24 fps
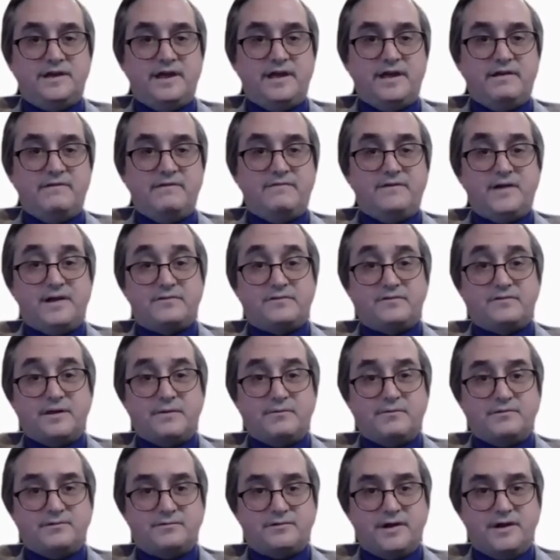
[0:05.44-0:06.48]
a vector that
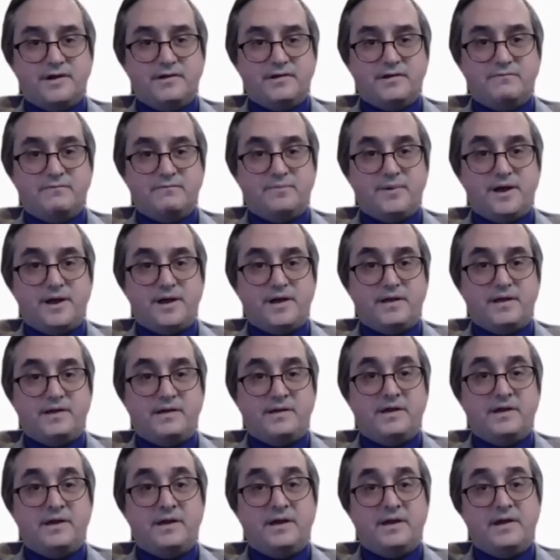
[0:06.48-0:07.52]
was created by
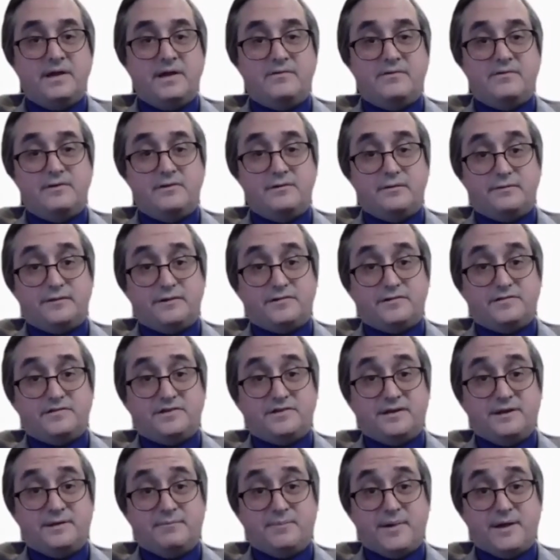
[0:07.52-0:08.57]
the
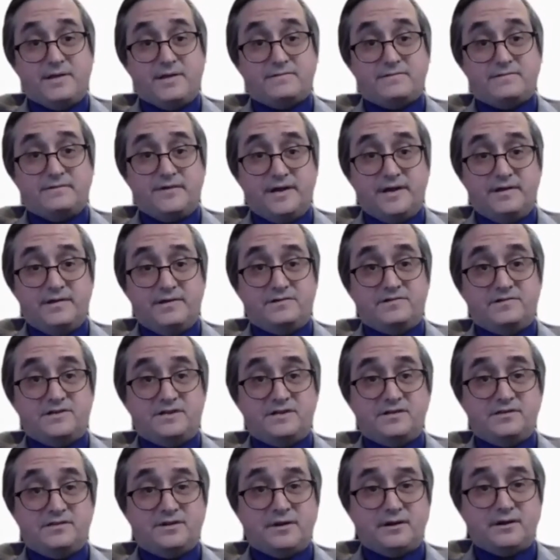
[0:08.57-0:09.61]
University of Pennsylvania
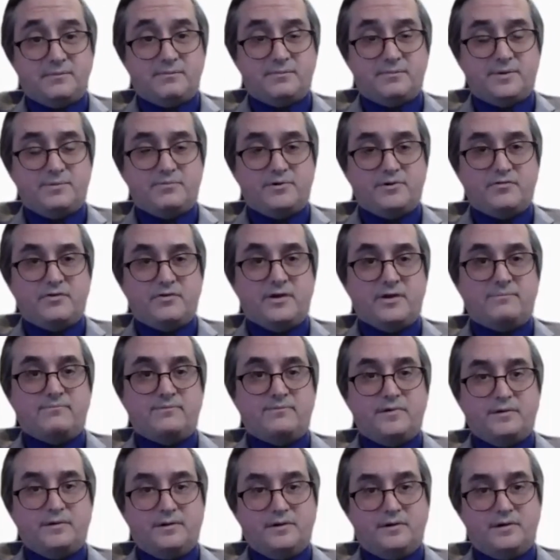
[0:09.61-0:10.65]
Gene Therapy Program
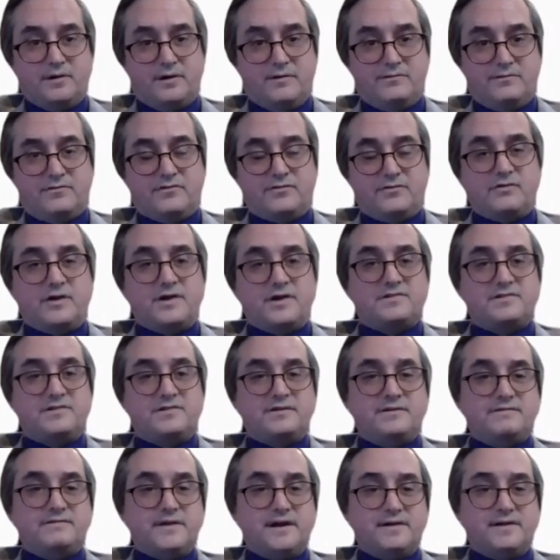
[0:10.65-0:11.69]
under the direction
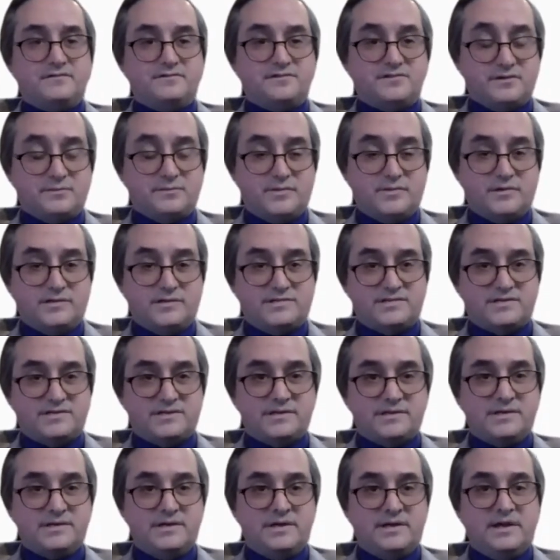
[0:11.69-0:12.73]
of Dr. Jim
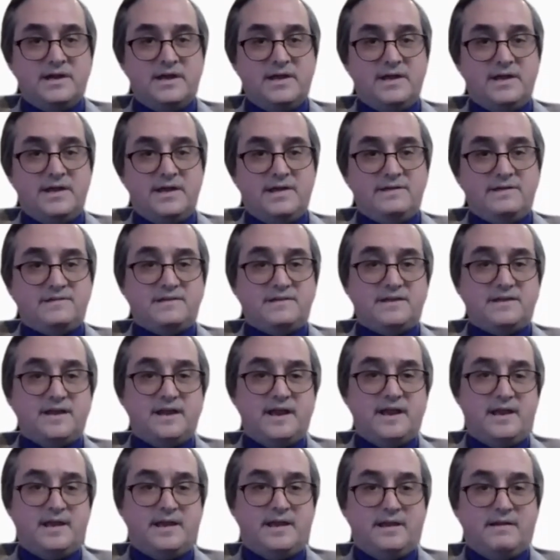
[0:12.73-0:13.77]
Wilson. It's an
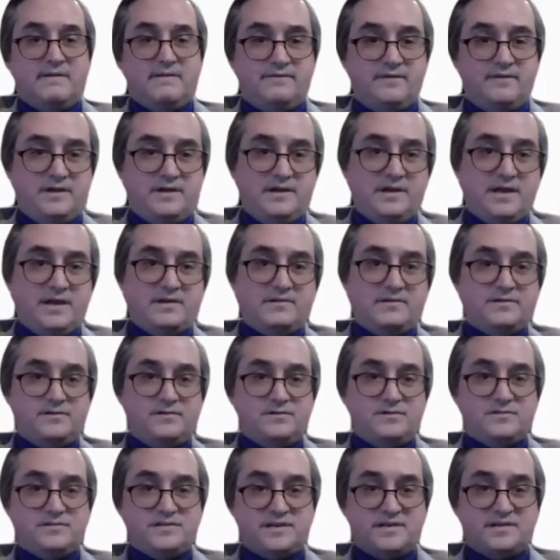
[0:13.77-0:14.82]

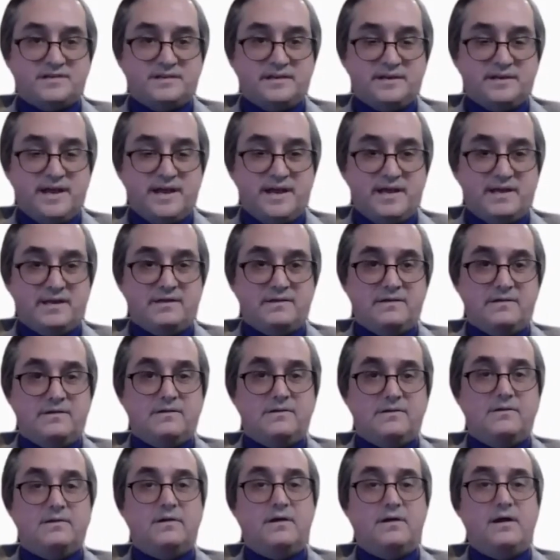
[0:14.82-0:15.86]
AAVHU68
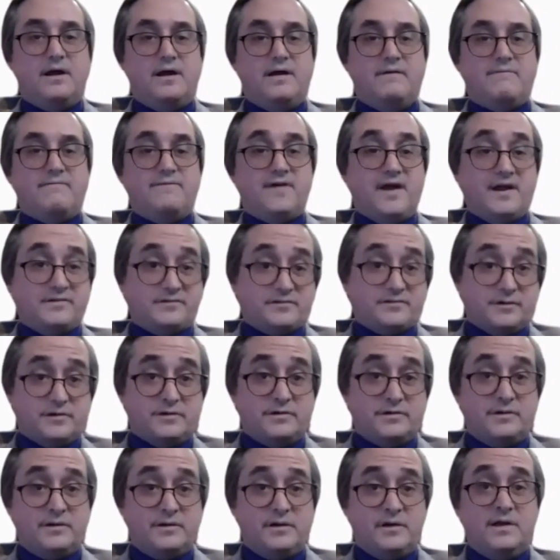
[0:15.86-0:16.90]
vector
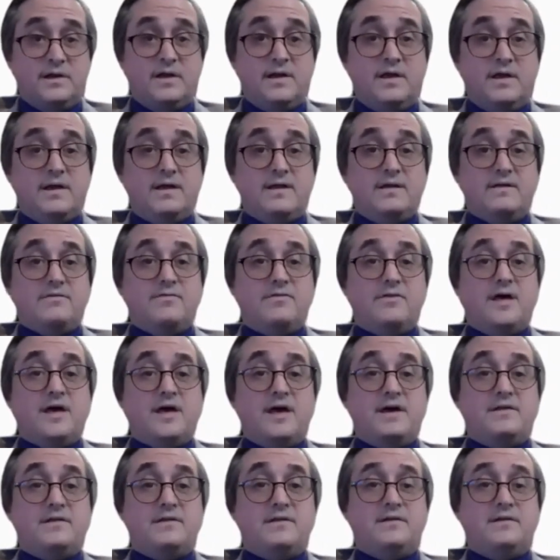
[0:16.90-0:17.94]
that